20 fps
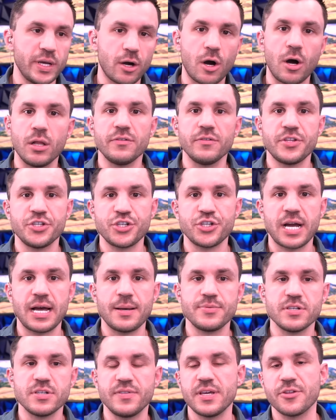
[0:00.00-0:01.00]
all of the
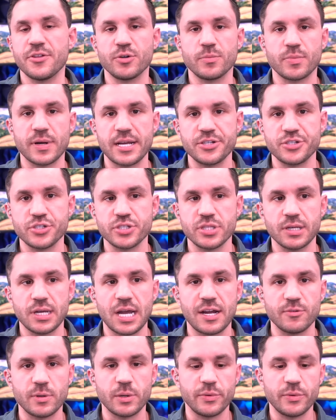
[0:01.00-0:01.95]
jobs of the other branches of the government.